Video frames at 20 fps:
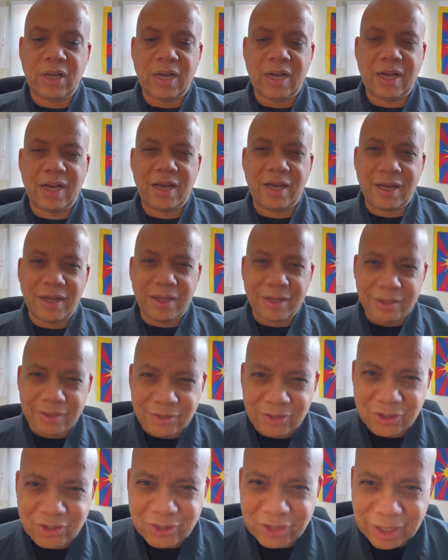Uh,
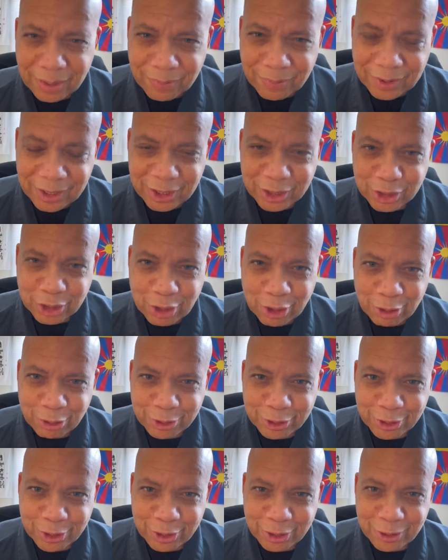in Japanese
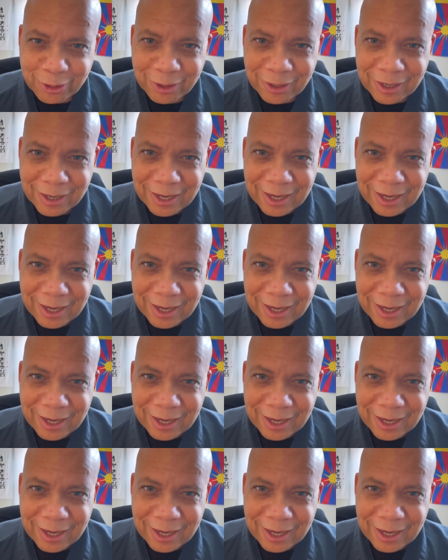culture,